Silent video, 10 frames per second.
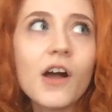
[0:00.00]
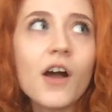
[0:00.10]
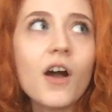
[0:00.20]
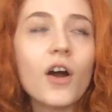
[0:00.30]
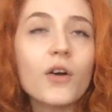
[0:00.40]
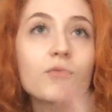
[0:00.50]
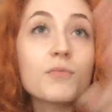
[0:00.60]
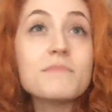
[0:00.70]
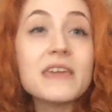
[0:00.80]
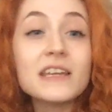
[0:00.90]
are
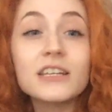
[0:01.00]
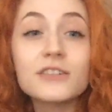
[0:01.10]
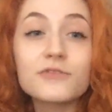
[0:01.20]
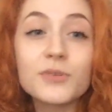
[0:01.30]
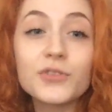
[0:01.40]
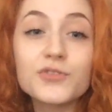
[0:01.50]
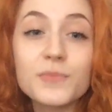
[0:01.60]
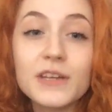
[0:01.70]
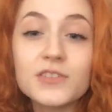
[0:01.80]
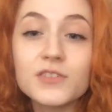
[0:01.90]
remaining from other
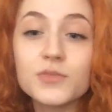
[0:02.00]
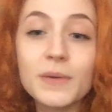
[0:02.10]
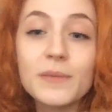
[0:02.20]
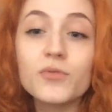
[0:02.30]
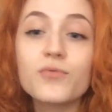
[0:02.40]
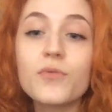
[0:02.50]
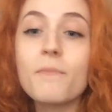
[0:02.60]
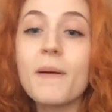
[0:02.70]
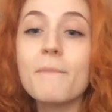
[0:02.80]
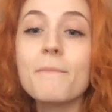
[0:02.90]
dimensions, so people
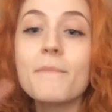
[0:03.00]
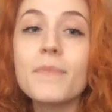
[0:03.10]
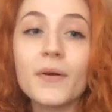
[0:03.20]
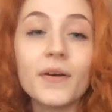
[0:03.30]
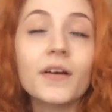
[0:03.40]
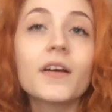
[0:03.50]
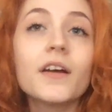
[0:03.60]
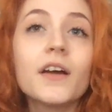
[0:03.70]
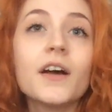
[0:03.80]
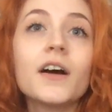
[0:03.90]
remember
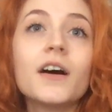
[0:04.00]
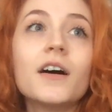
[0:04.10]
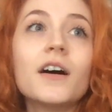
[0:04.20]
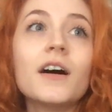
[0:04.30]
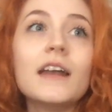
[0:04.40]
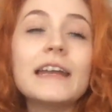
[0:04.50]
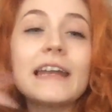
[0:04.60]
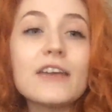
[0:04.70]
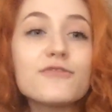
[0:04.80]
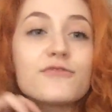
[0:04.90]

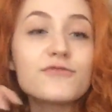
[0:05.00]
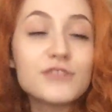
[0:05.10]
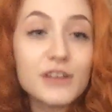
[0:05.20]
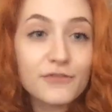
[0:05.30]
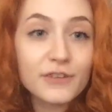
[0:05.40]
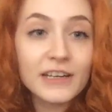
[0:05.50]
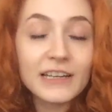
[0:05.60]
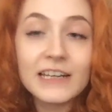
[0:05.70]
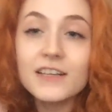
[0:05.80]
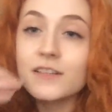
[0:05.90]
life
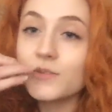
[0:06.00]
differently.